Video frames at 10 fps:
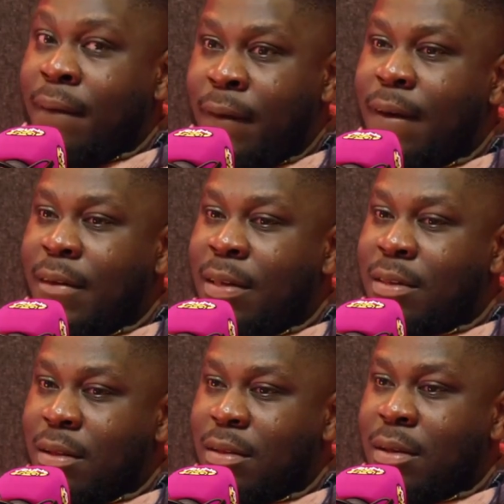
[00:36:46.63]
You got
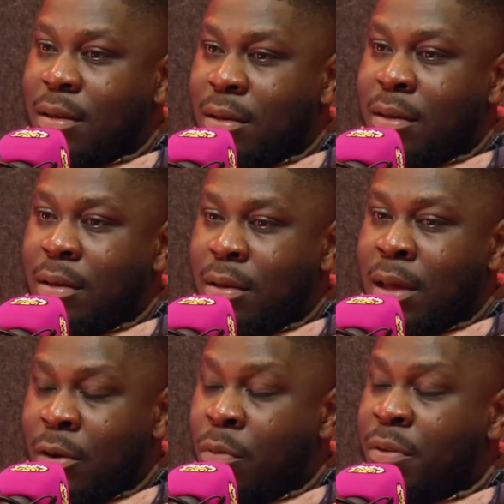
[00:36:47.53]
this, and
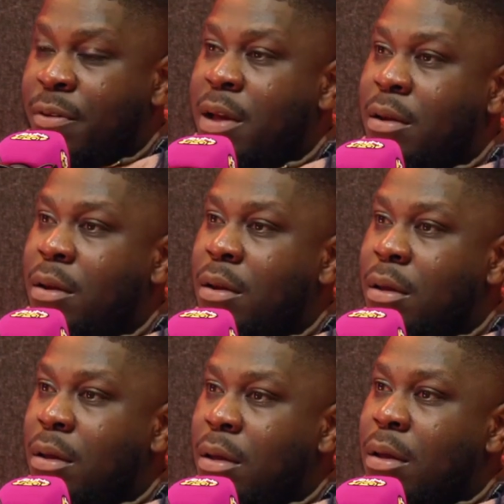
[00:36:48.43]
it'll be fine.
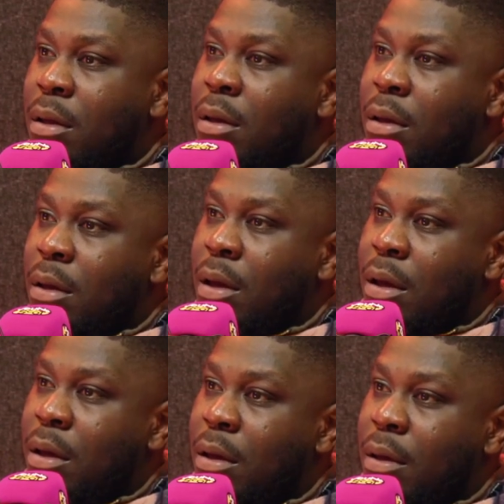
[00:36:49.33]
Yeah.